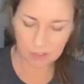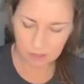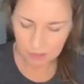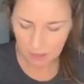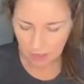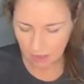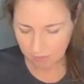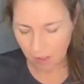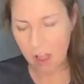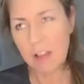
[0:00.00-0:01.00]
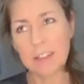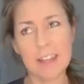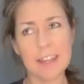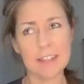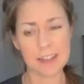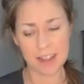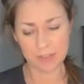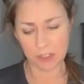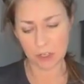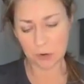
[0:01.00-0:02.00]
Ugh, of all days to
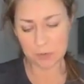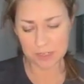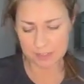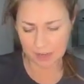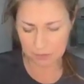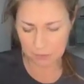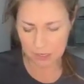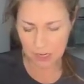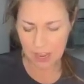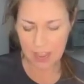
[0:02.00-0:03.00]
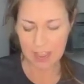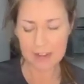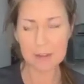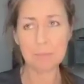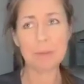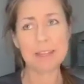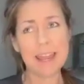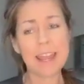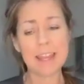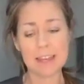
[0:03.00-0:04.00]
have a tuna sandwich and a
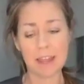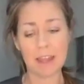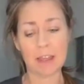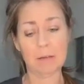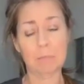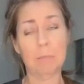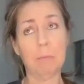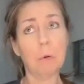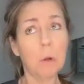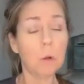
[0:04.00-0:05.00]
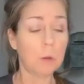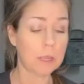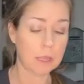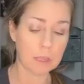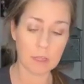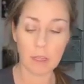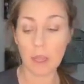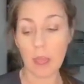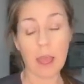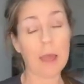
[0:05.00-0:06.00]
banana. Boring.
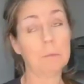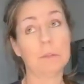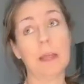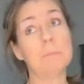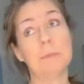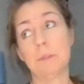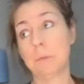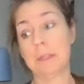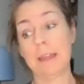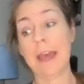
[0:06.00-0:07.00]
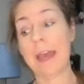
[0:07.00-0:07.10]
I will not be doing